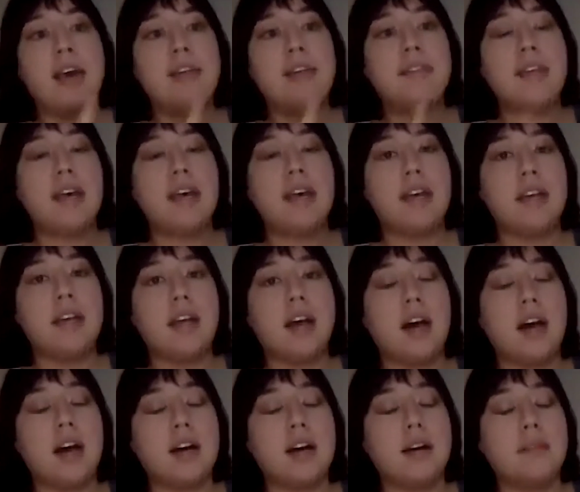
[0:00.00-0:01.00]
And
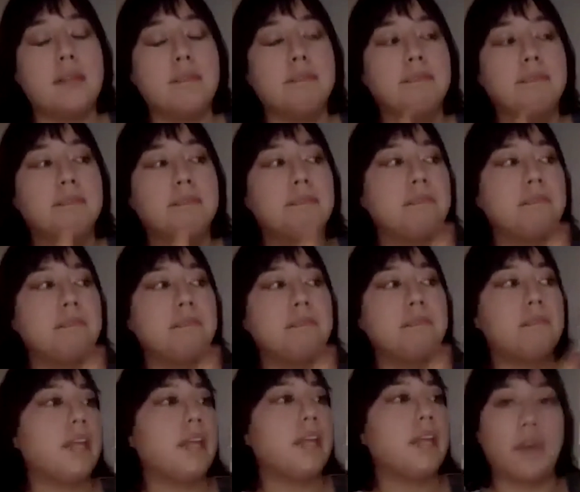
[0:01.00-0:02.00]
then
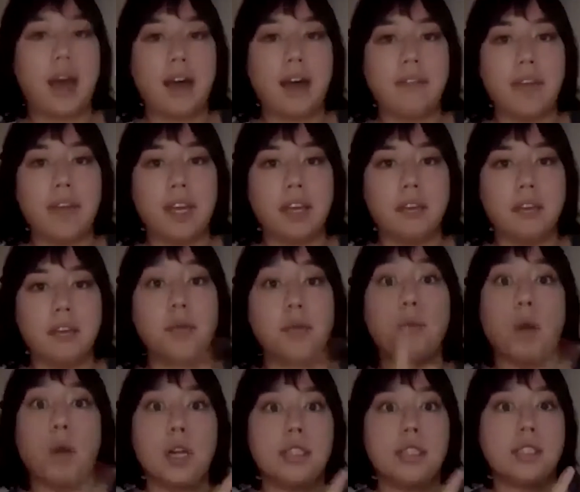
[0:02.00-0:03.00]
like if you have like, if
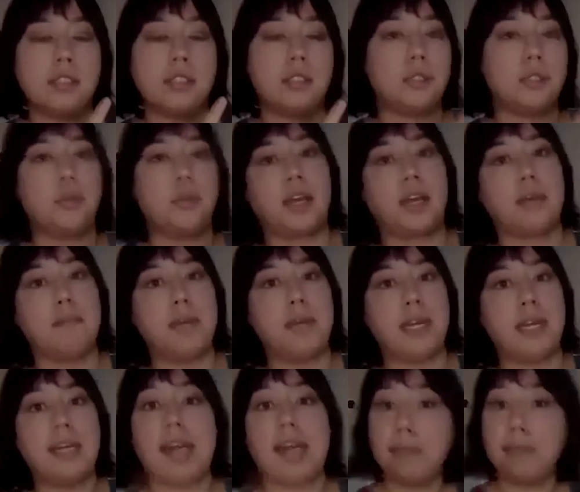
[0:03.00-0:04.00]
you wanted to do like a
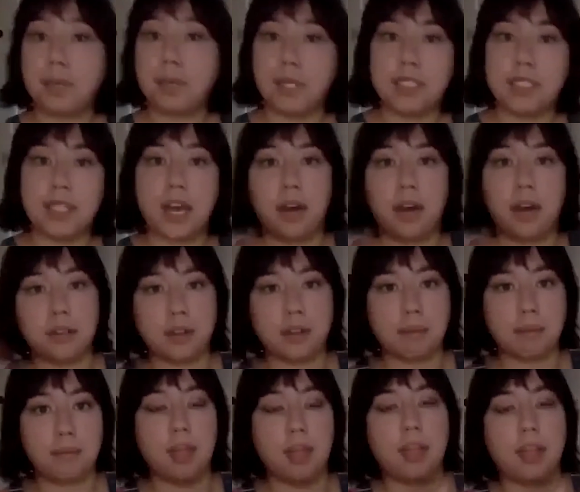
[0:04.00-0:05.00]
big napkin set or
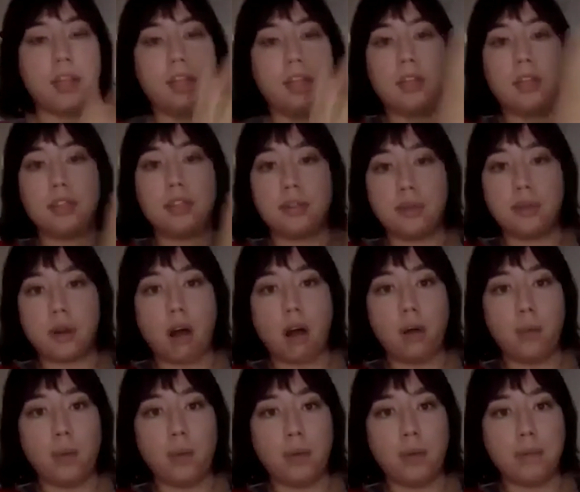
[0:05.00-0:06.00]
something, like you could do it
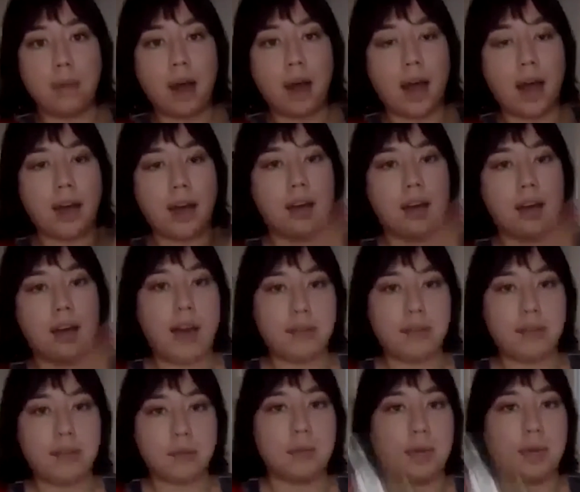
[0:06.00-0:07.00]
all in 1 pot and not
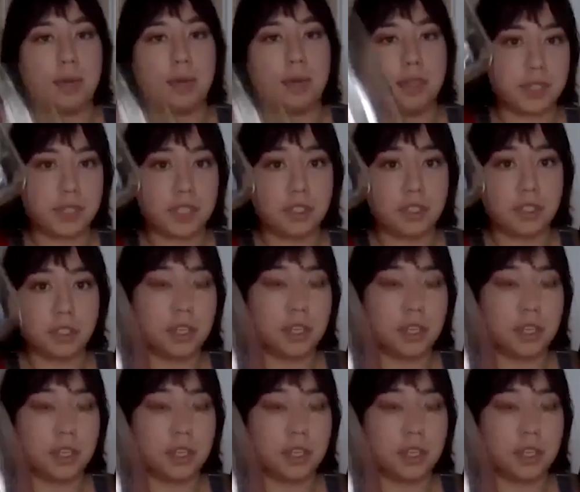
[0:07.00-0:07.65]
have to worry about these freaking